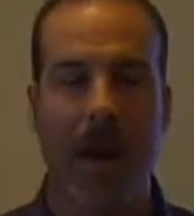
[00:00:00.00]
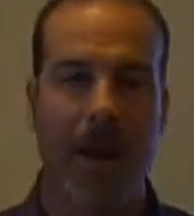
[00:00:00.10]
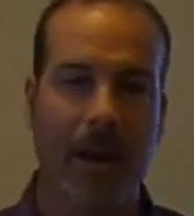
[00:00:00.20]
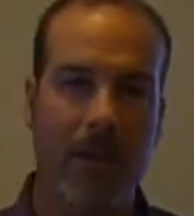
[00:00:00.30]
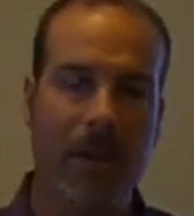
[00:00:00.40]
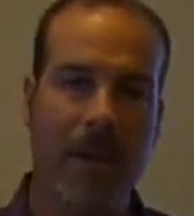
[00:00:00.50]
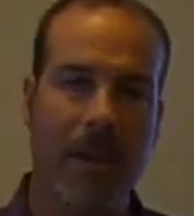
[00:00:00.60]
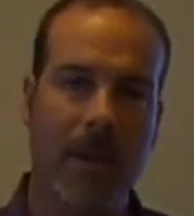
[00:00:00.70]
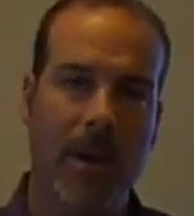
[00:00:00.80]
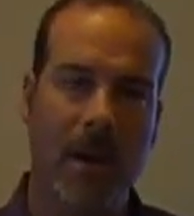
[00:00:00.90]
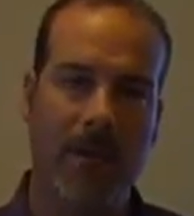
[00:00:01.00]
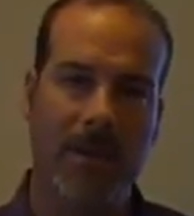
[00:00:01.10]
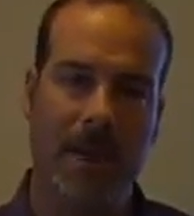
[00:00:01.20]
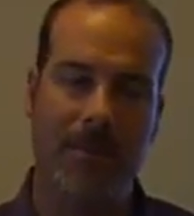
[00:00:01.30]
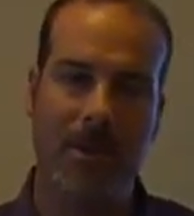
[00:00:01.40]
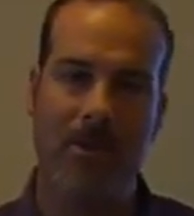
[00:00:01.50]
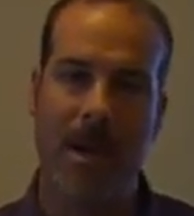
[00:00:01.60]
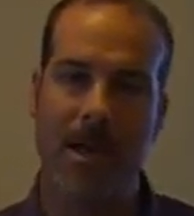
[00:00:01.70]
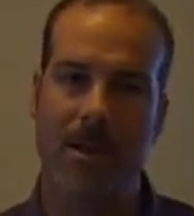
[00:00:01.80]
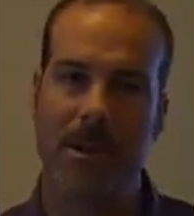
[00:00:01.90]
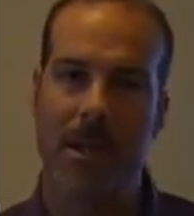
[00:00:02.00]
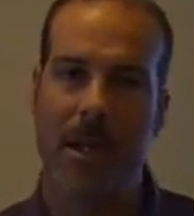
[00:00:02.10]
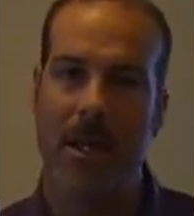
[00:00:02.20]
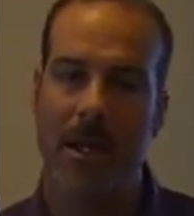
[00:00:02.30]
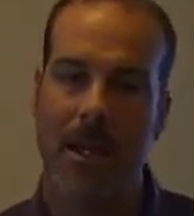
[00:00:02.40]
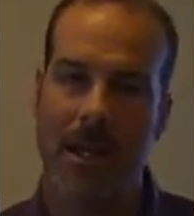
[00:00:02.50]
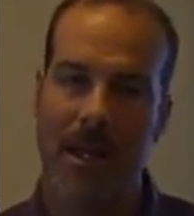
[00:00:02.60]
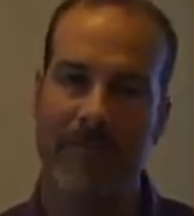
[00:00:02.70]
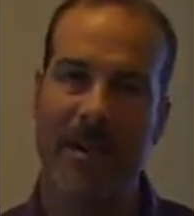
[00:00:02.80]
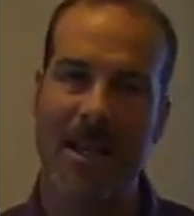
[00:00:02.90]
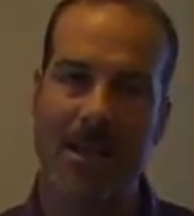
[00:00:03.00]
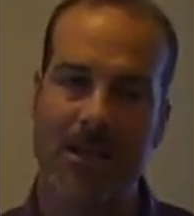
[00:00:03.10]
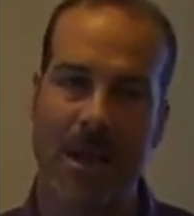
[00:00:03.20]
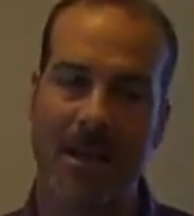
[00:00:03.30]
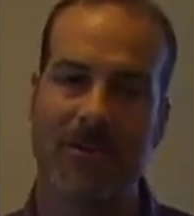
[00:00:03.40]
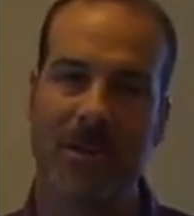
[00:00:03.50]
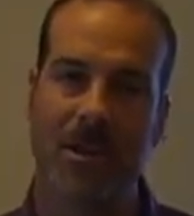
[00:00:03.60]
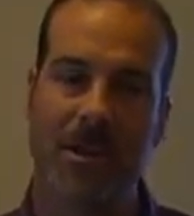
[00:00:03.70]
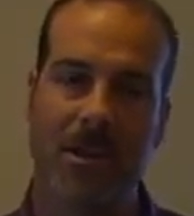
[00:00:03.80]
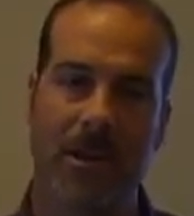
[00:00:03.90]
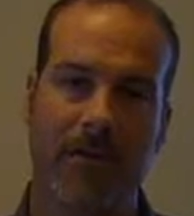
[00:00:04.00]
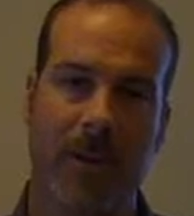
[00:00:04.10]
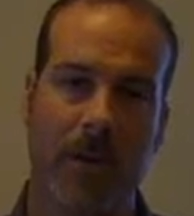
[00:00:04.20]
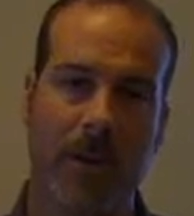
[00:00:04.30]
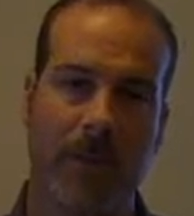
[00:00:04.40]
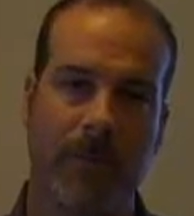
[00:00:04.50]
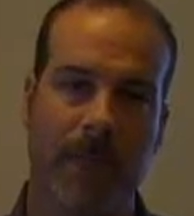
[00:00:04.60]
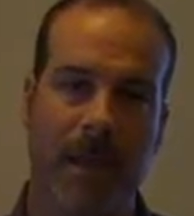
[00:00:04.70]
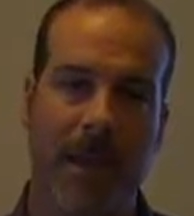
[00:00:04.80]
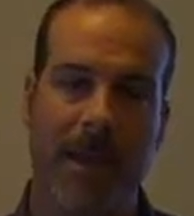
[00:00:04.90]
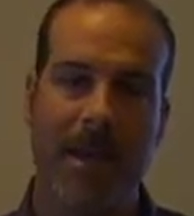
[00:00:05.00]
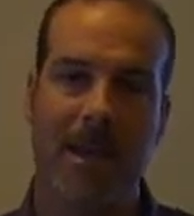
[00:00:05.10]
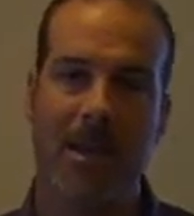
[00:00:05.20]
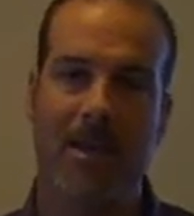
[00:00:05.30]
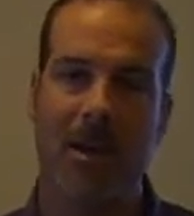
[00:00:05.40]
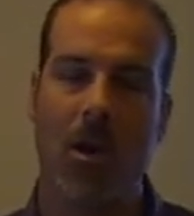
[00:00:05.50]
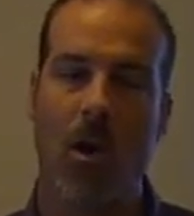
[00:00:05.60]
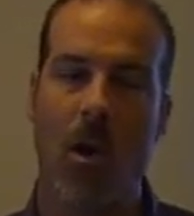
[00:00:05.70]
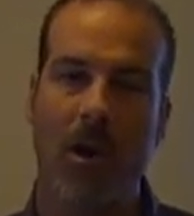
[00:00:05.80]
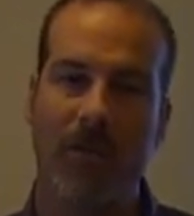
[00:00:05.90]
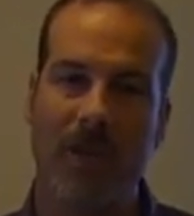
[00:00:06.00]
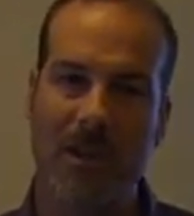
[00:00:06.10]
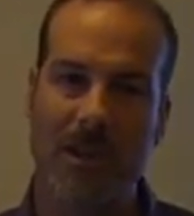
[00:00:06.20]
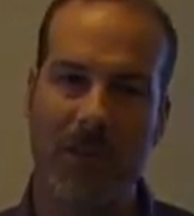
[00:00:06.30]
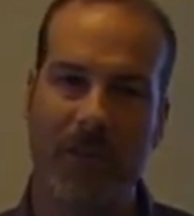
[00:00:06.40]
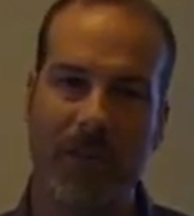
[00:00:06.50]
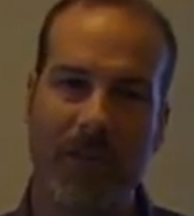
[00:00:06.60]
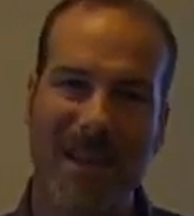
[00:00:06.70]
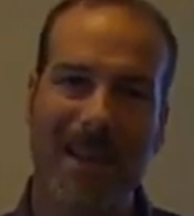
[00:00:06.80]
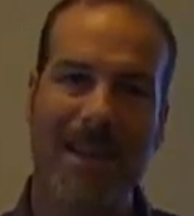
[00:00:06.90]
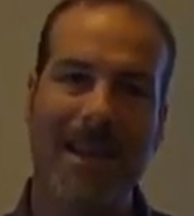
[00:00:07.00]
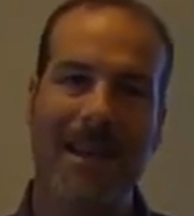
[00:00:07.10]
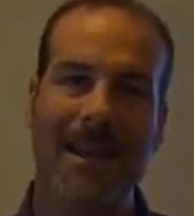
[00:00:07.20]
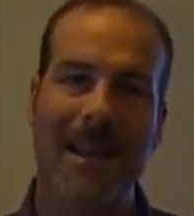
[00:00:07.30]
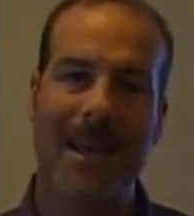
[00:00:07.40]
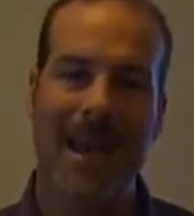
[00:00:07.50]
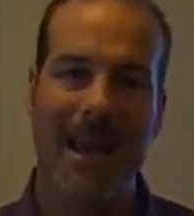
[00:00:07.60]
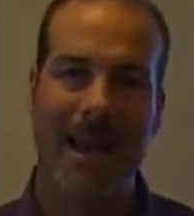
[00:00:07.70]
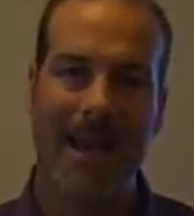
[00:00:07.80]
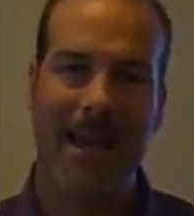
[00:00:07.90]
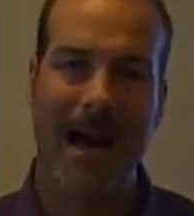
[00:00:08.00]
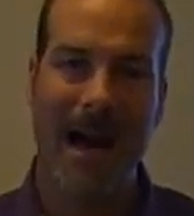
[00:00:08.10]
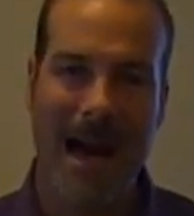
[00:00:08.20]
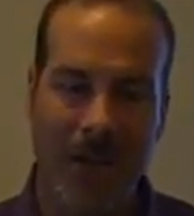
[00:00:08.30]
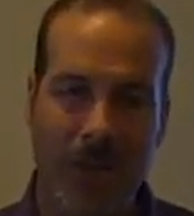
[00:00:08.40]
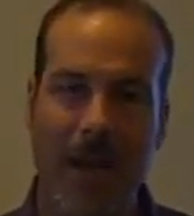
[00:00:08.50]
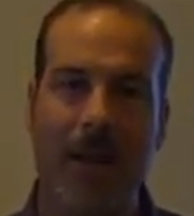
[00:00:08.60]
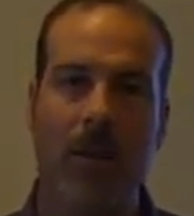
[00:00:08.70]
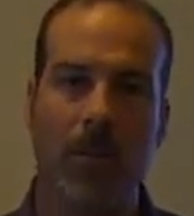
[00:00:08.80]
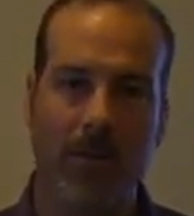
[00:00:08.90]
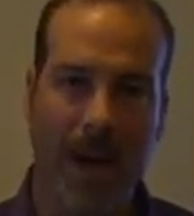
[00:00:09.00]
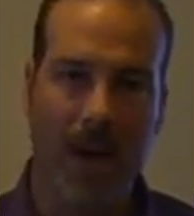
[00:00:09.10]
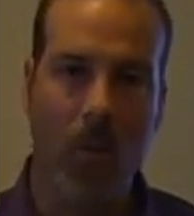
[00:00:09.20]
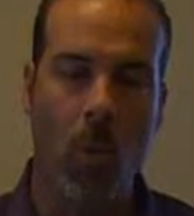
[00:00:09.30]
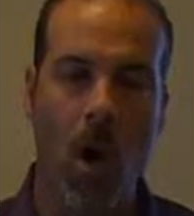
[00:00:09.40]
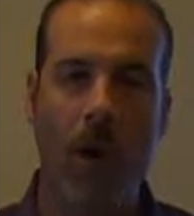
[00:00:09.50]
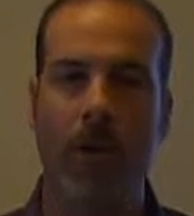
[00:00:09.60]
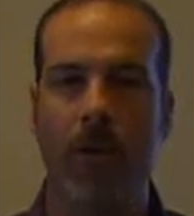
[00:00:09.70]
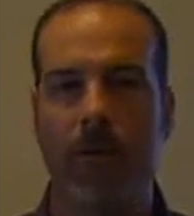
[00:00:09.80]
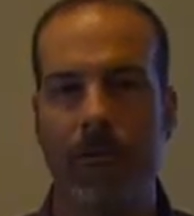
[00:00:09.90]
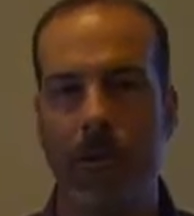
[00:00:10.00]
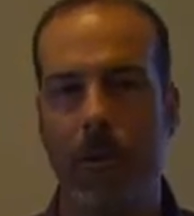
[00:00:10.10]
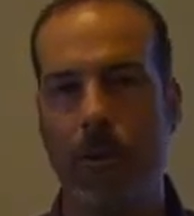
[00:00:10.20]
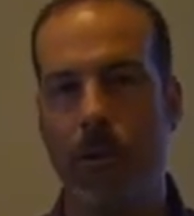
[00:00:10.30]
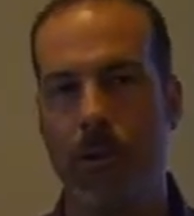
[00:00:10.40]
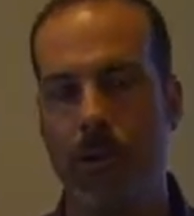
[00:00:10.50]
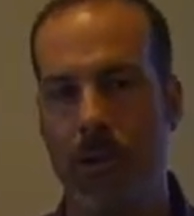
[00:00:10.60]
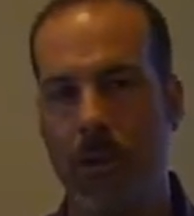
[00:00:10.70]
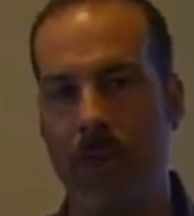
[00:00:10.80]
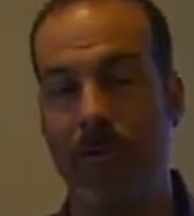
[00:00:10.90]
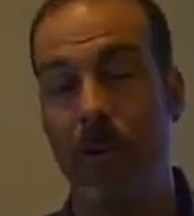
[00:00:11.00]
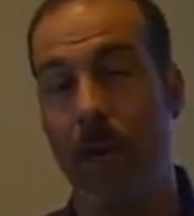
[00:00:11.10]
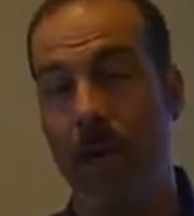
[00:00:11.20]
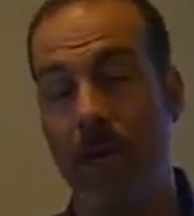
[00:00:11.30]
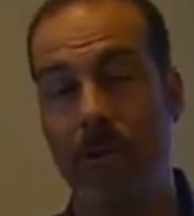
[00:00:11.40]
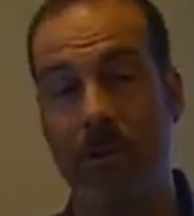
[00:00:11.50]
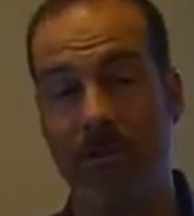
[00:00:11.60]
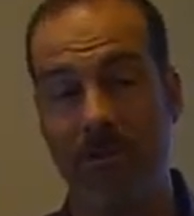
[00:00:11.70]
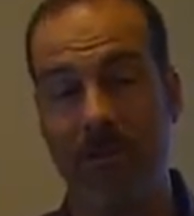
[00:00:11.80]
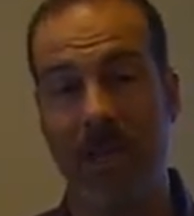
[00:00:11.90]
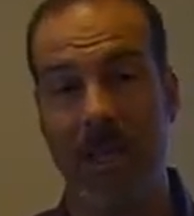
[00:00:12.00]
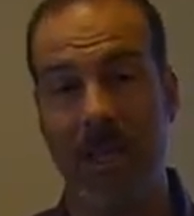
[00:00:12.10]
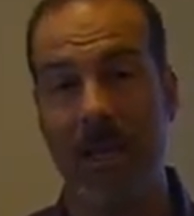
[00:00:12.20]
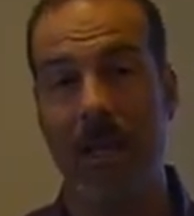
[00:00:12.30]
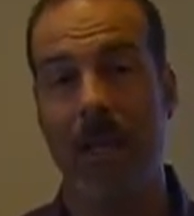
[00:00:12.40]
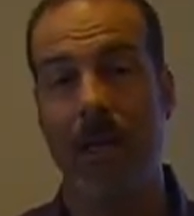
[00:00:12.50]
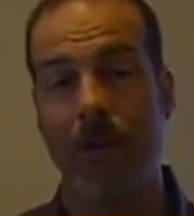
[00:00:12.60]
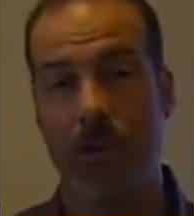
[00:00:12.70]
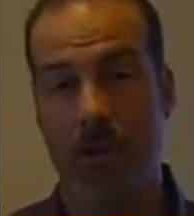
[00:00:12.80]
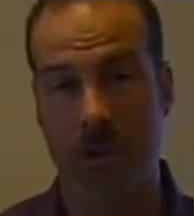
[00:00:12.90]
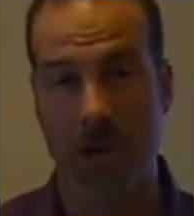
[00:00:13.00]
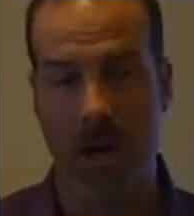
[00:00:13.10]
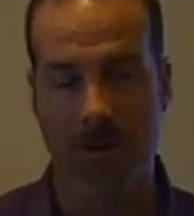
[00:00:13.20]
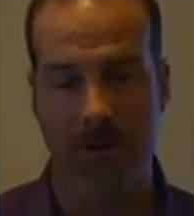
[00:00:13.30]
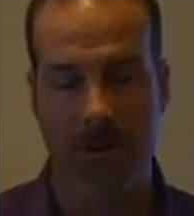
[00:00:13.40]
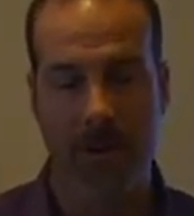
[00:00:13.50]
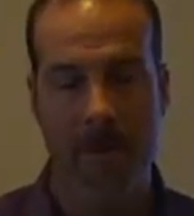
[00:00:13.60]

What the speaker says: Another thing that we oftentimes address in an advance directive such as a living will is artificial feeding and hydrating, or providing water or food to you if you're unable to feed yourself.